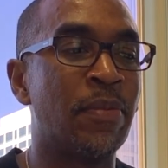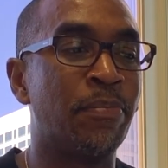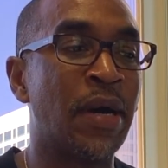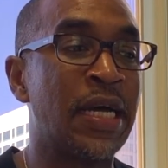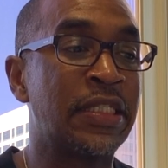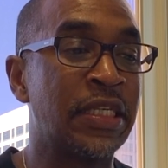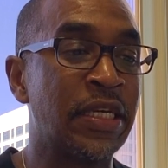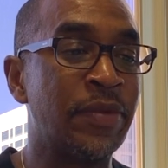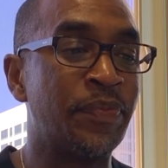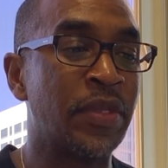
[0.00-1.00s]
But
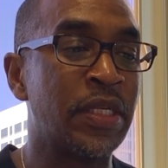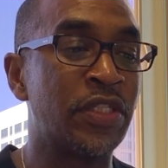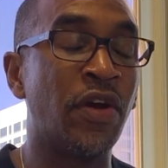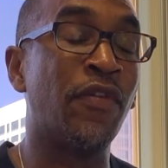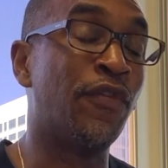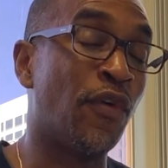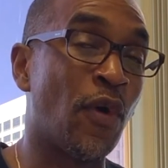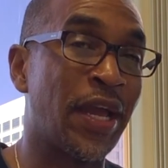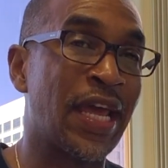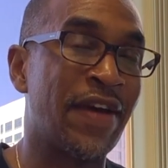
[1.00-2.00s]
to
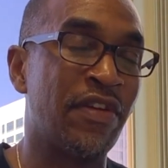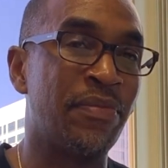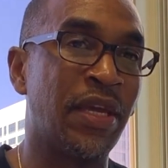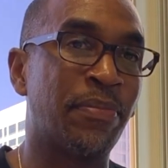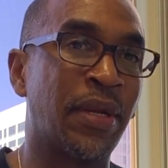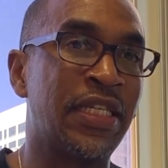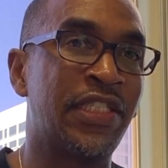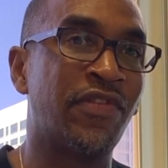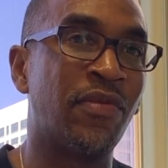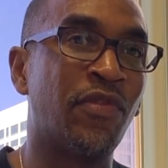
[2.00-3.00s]
avoid having being placed
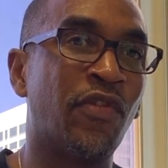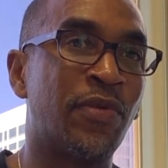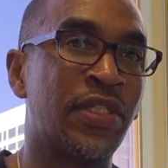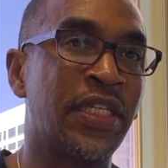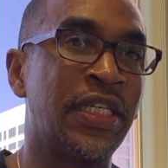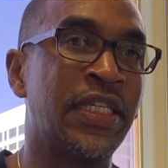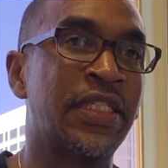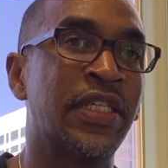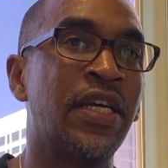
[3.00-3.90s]
in removal proceedings,